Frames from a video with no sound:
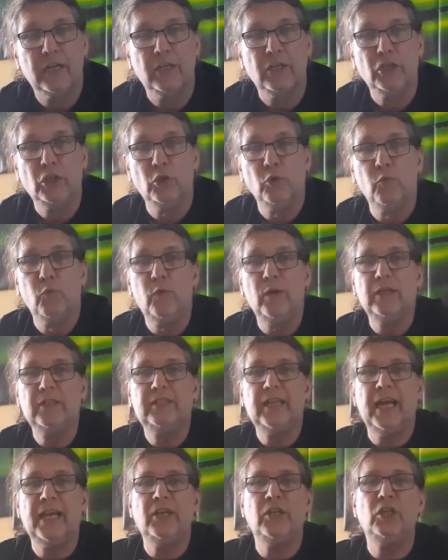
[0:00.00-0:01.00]
you will
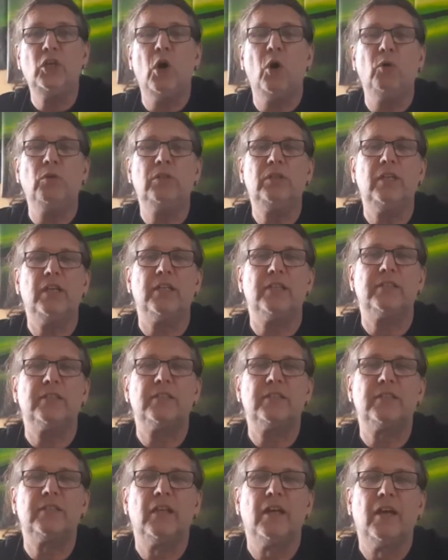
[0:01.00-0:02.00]
then
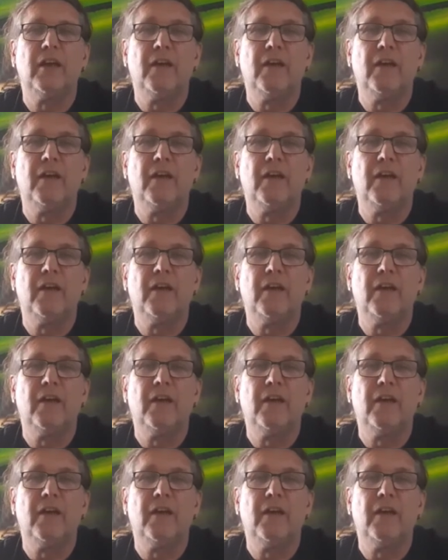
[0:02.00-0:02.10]
notice